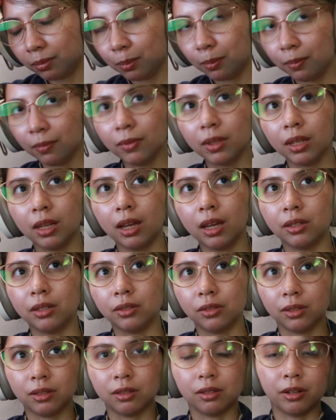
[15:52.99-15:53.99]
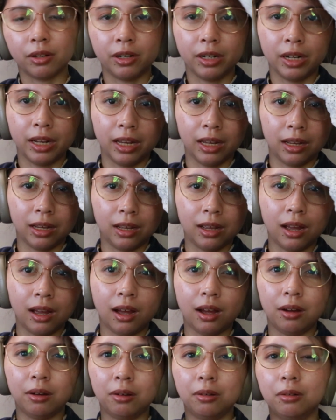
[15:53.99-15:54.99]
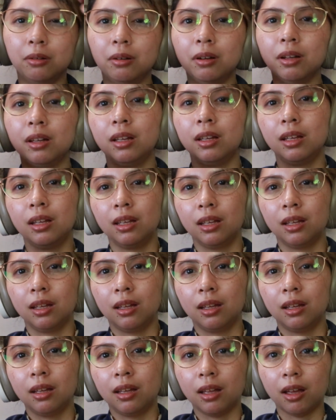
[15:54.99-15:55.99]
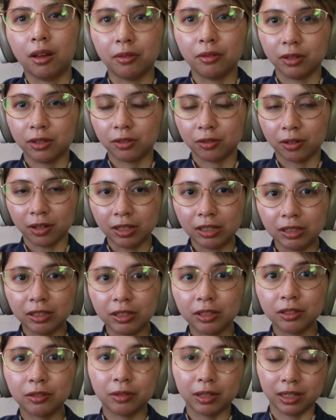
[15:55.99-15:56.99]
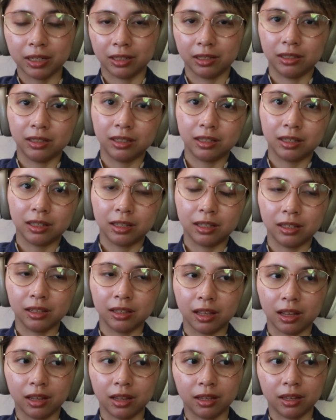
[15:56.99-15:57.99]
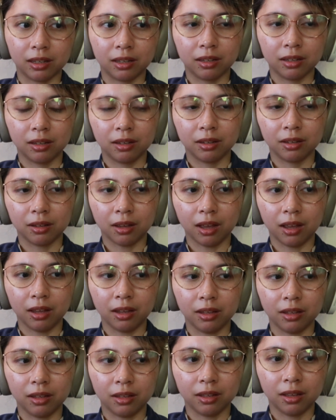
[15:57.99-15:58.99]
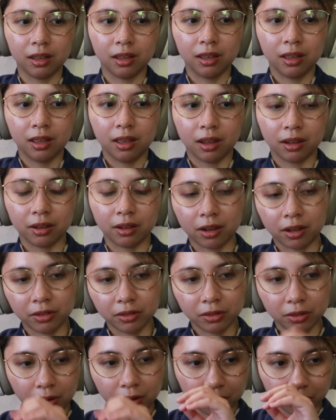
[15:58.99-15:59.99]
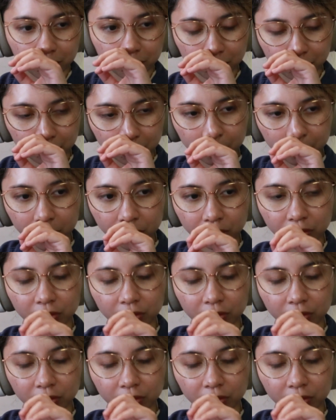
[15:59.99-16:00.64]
yeah, and just learning how the struggle is real. Like I got to talk to a bunch of